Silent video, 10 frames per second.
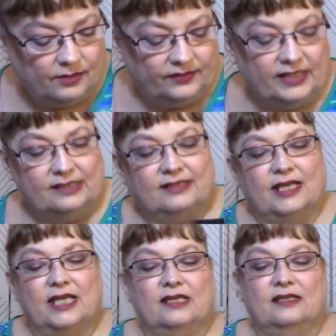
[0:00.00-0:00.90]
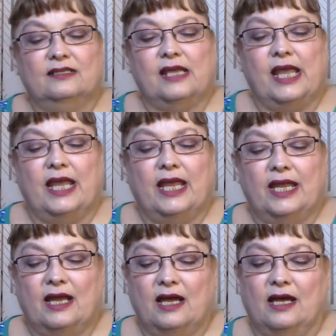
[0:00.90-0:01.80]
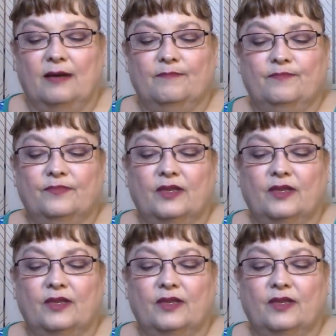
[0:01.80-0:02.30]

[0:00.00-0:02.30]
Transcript: This is a um,